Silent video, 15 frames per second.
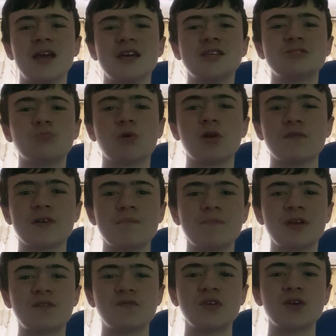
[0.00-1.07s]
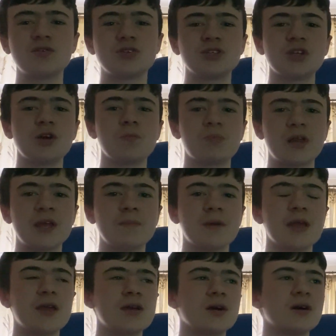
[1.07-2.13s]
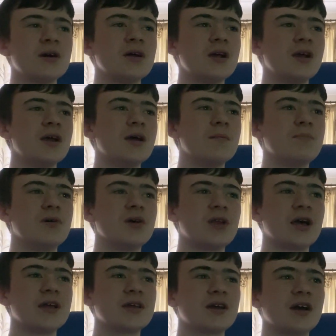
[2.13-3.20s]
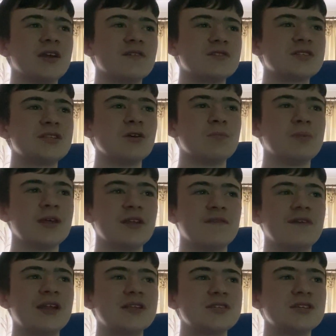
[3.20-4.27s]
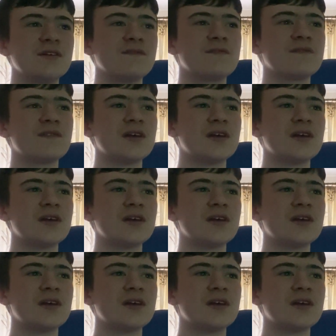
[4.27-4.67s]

He's more of a midfield, you know, playmaker, but like kind of still a bit defensive.